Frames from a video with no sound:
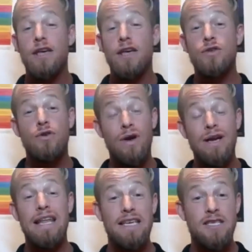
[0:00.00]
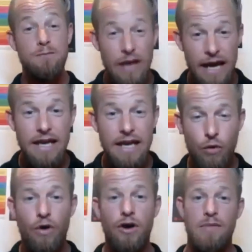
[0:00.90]
to quickly explaining
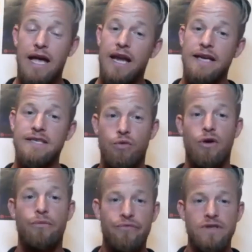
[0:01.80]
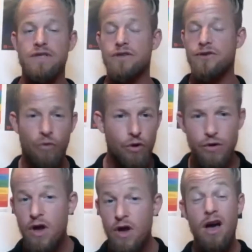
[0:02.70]
quantum mechanics and quantum physics for you.
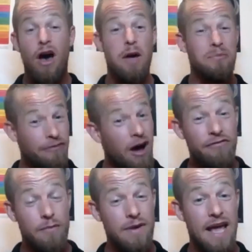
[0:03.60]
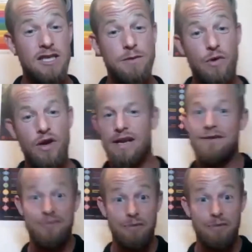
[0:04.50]
I'm far from an expert, and the